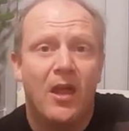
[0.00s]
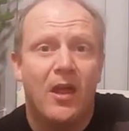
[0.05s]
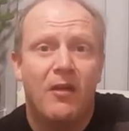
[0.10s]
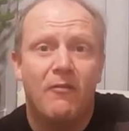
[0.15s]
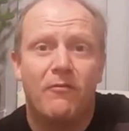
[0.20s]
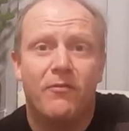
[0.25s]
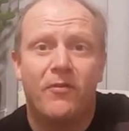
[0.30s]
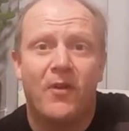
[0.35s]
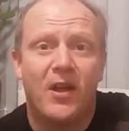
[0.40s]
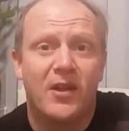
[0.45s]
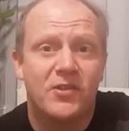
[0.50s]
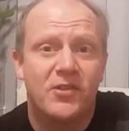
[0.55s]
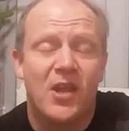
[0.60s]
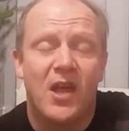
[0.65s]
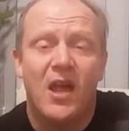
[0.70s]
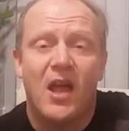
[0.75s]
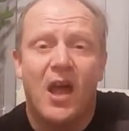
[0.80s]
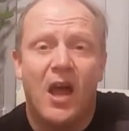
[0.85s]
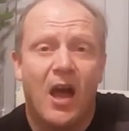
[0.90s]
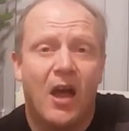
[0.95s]
In fact,
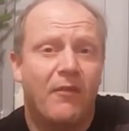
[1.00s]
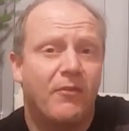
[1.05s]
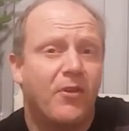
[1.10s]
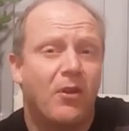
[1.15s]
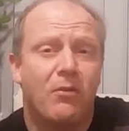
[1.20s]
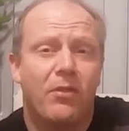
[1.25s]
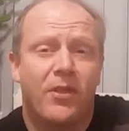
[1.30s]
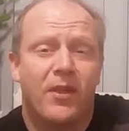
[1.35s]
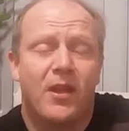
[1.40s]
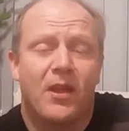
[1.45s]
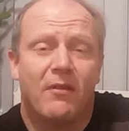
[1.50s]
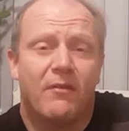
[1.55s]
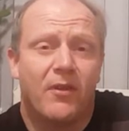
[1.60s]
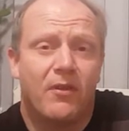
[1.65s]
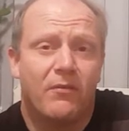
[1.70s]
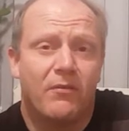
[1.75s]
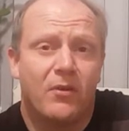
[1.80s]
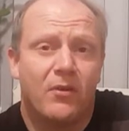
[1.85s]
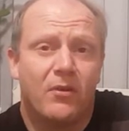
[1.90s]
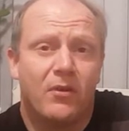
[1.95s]
I don't think I've
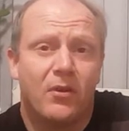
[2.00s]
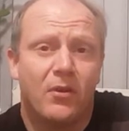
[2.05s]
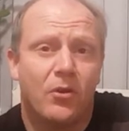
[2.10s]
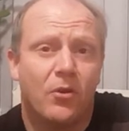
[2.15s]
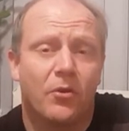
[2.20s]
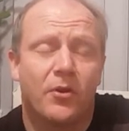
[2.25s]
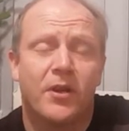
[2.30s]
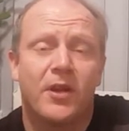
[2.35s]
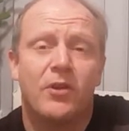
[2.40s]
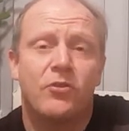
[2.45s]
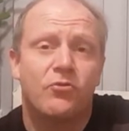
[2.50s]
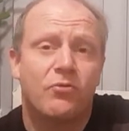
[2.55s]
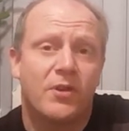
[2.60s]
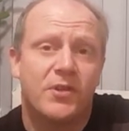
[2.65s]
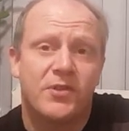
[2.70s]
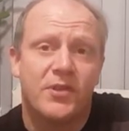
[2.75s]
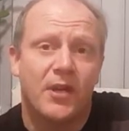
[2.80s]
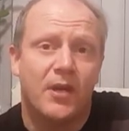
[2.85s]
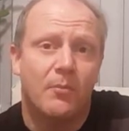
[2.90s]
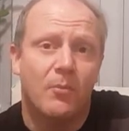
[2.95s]
even got an
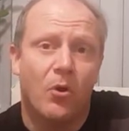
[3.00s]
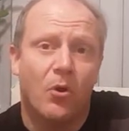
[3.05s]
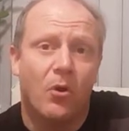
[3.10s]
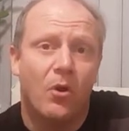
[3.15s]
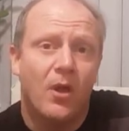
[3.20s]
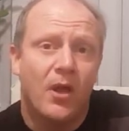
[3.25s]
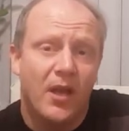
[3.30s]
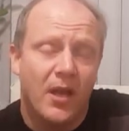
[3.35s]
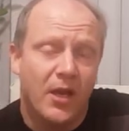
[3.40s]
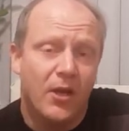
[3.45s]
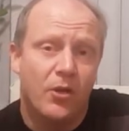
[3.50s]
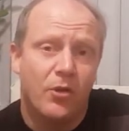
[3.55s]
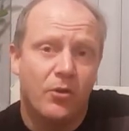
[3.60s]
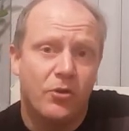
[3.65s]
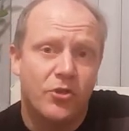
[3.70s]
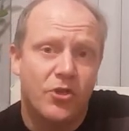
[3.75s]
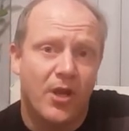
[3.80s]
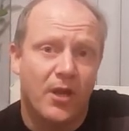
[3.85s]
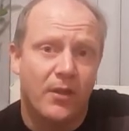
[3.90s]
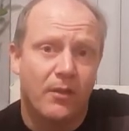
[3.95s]
interest anymore in
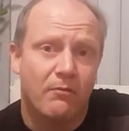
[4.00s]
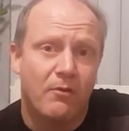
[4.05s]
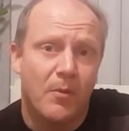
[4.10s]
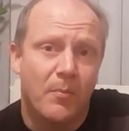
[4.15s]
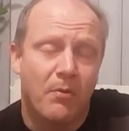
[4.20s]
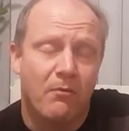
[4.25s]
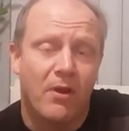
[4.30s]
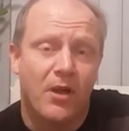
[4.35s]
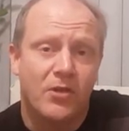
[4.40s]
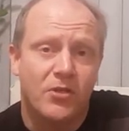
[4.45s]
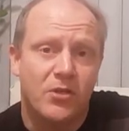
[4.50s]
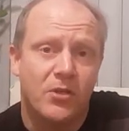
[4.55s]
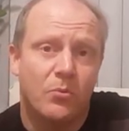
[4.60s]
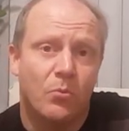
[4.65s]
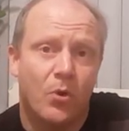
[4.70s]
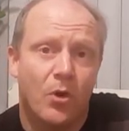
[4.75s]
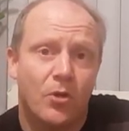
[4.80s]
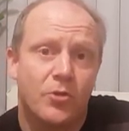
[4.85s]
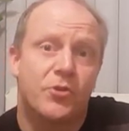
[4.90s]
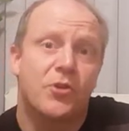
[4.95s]
who Jack the Ripper actually
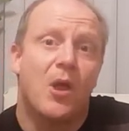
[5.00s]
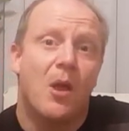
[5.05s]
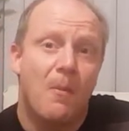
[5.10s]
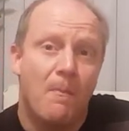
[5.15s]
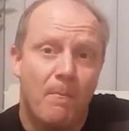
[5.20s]
was,